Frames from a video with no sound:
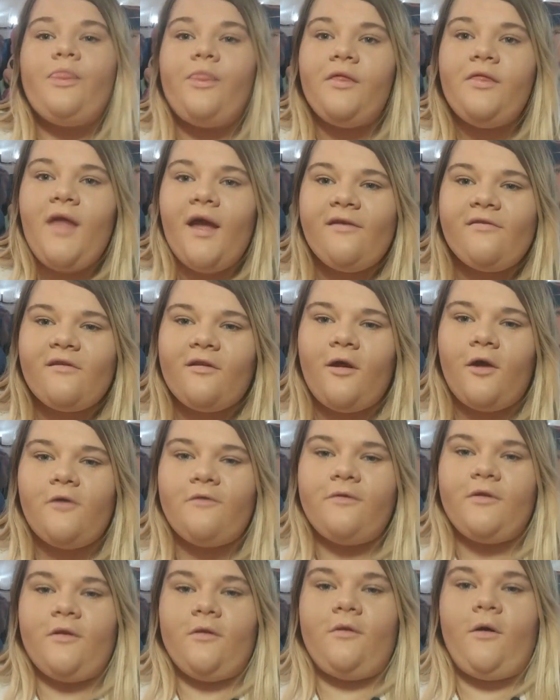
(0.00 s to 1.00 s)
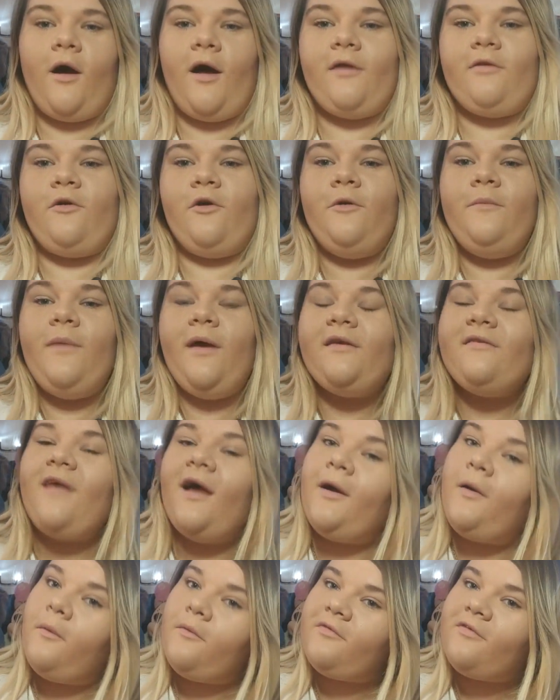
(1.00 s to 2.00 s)
The next clothing item is
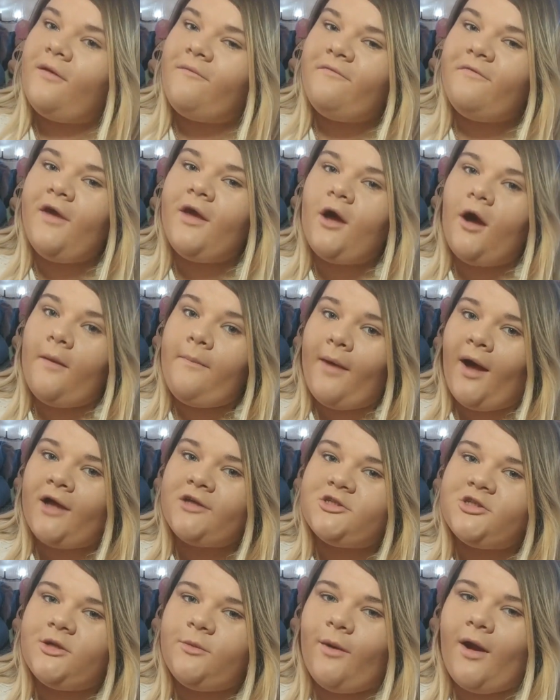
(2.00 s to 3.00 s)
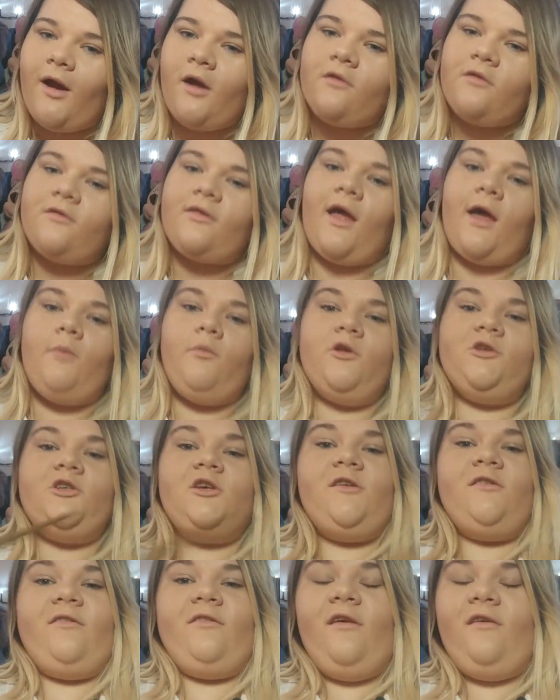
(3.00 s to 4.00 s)
something I'm actually wearing today,
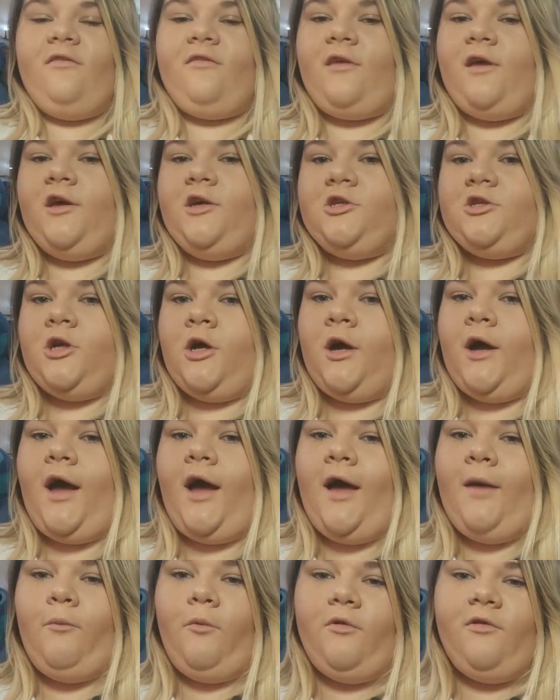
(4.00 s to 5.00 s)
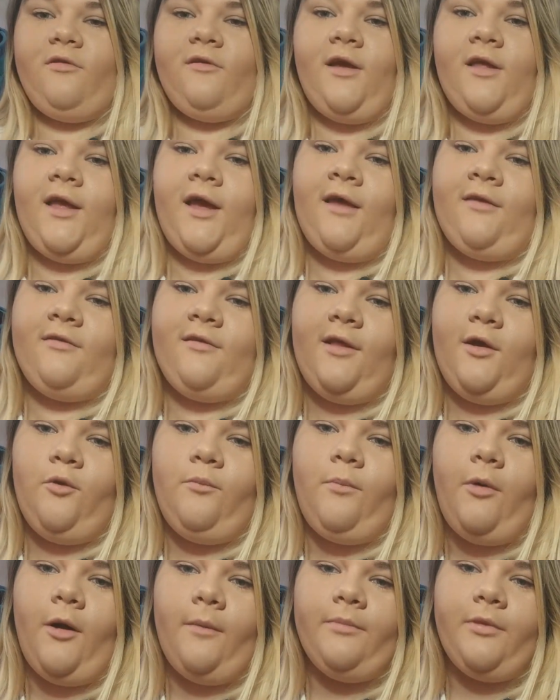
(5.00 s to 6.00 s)
which is this t-shirt, and once again, it has a little
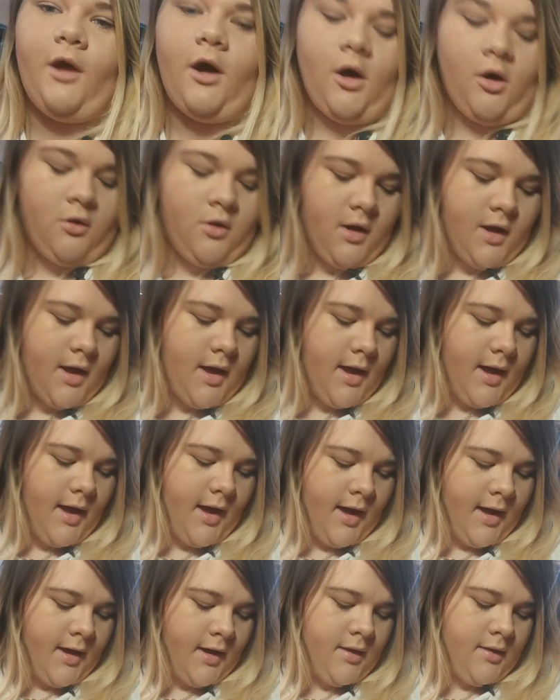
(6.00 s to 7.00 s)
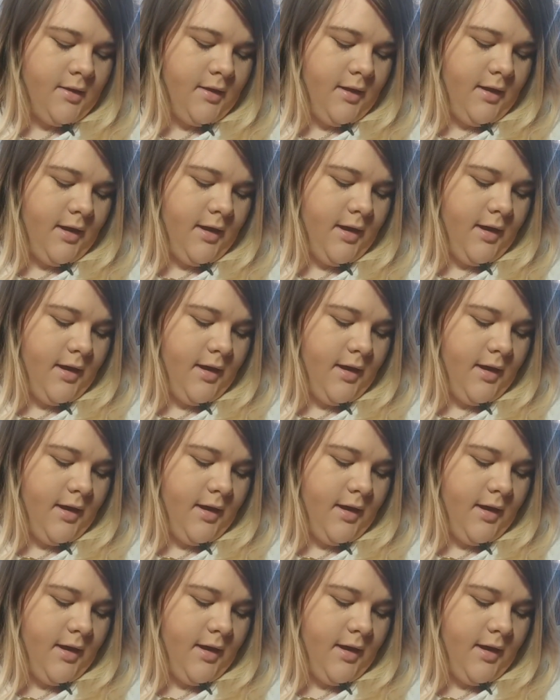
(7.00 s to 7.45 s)
pop doll, and